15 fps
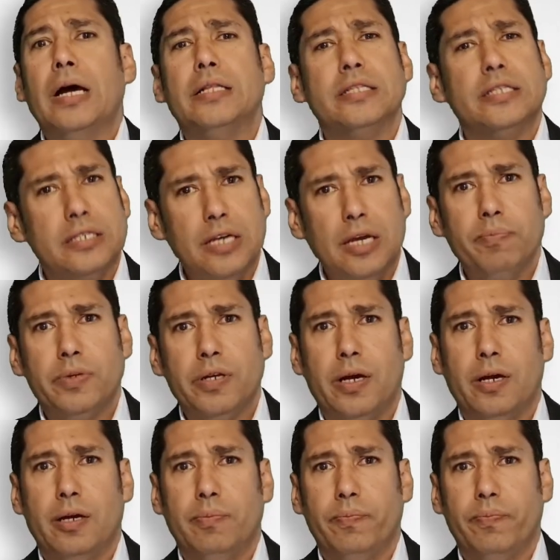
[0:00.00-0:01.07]
At the same
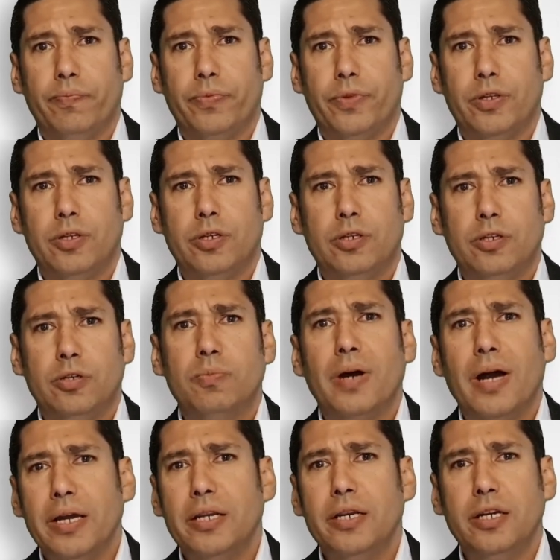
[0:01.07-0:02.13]
time, you
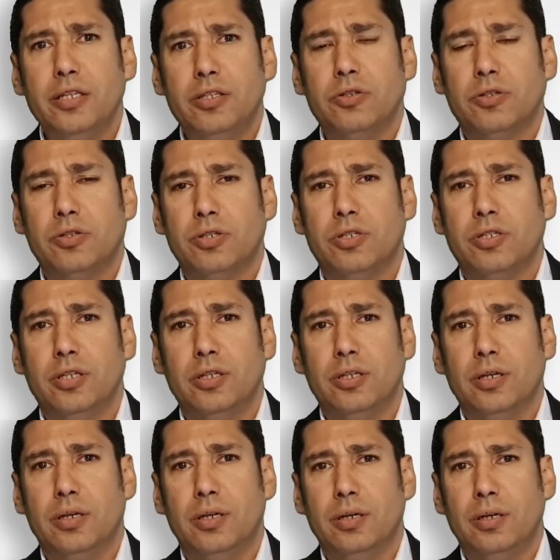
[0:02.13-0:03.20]
might need to
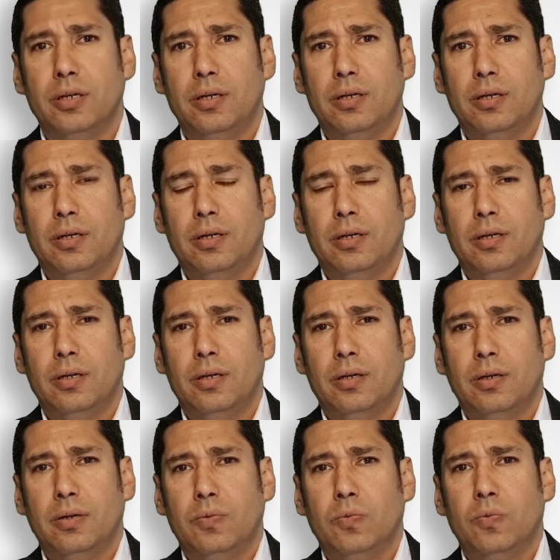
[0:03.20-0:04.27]
consider
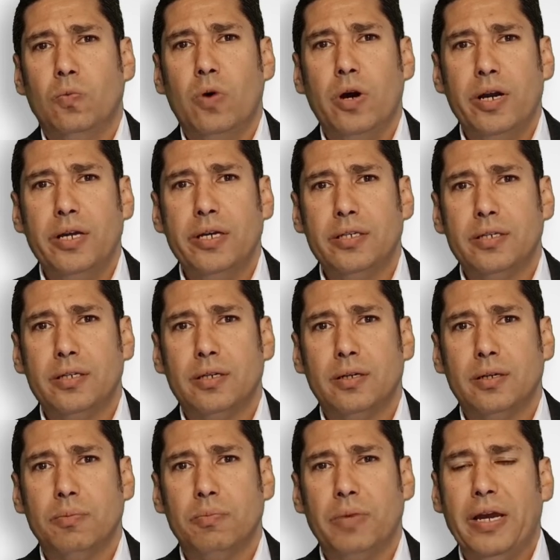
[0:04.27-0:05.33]
where is
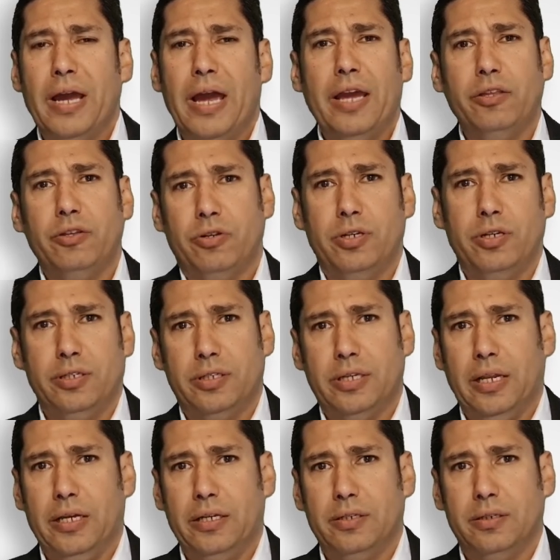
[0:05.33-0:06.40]
my hydrogen
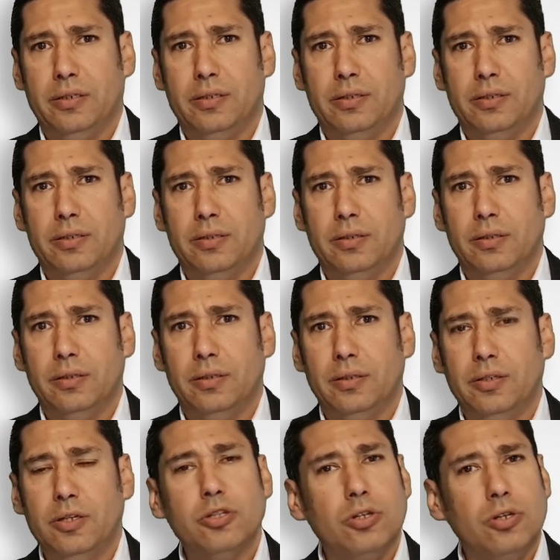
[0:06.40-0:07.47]
installation,
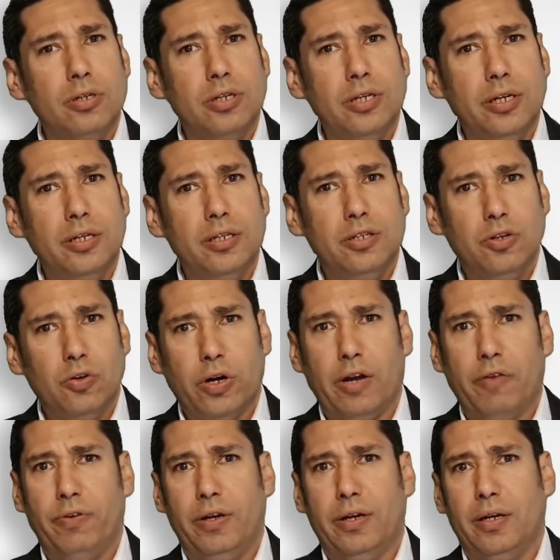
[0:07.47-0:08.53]
not only
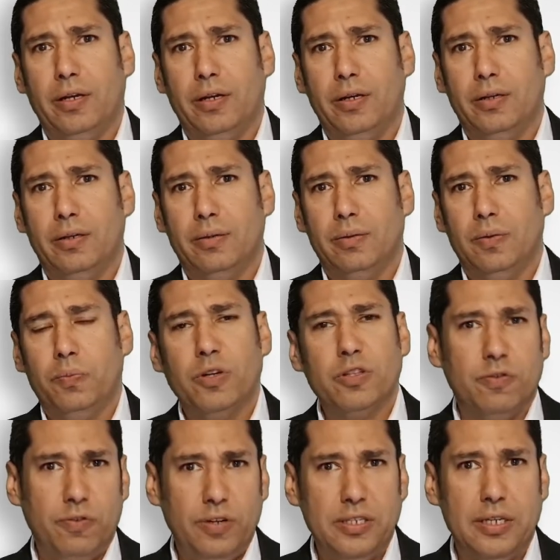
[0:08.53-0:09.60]
geographically,
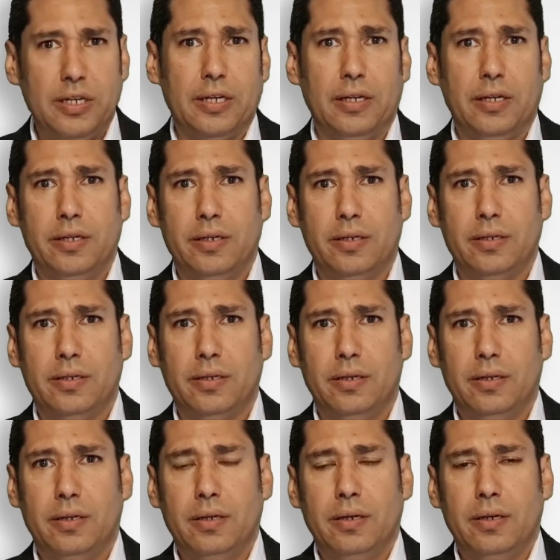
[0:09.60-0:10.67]
but physically.
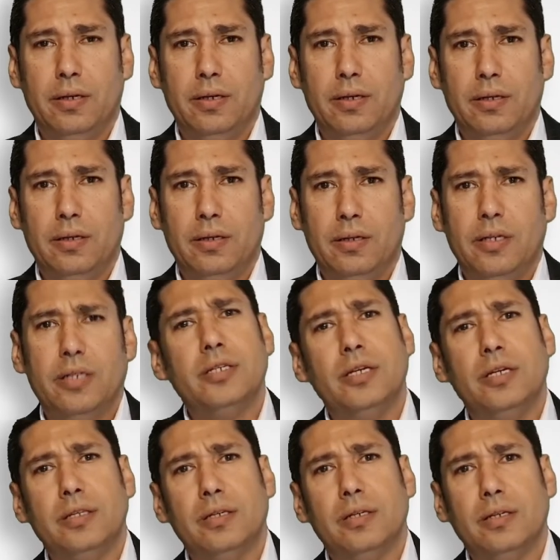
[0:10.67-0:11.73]
Is
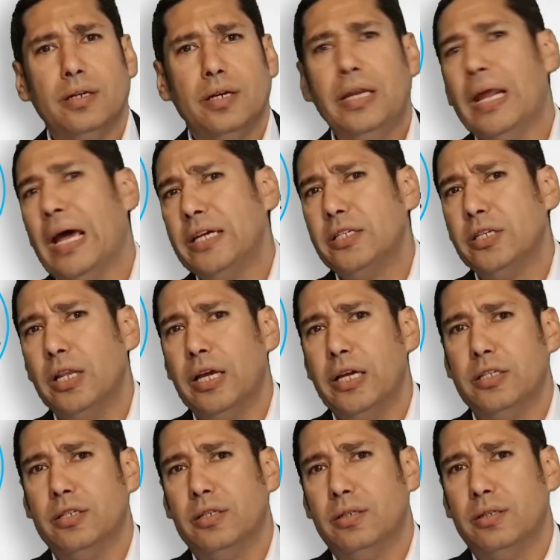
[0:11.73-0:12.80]
it in
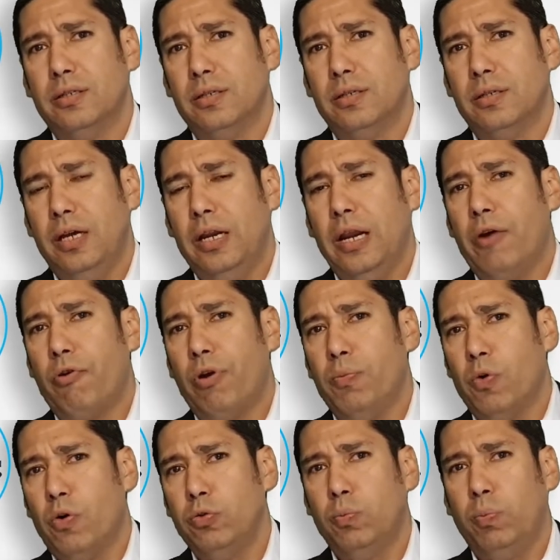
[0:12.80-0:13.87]
isolation, in a
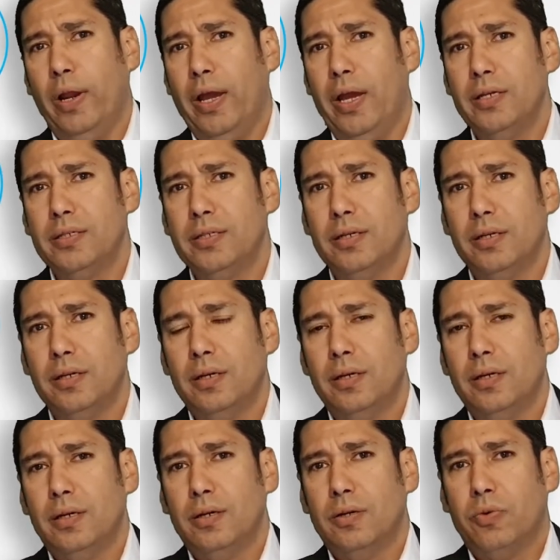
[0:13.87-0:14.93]
remote place
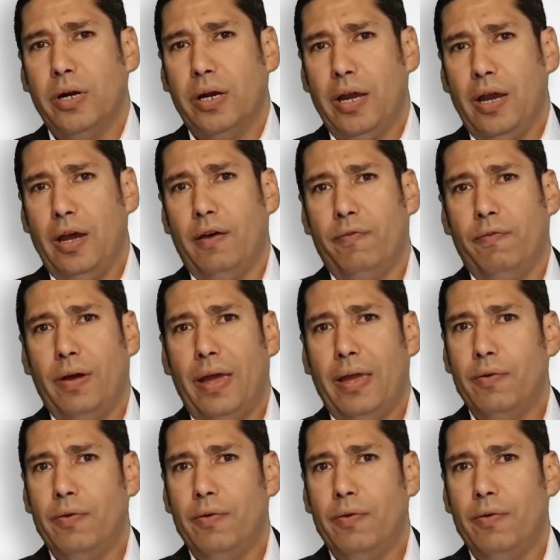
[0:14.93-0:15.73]
where I have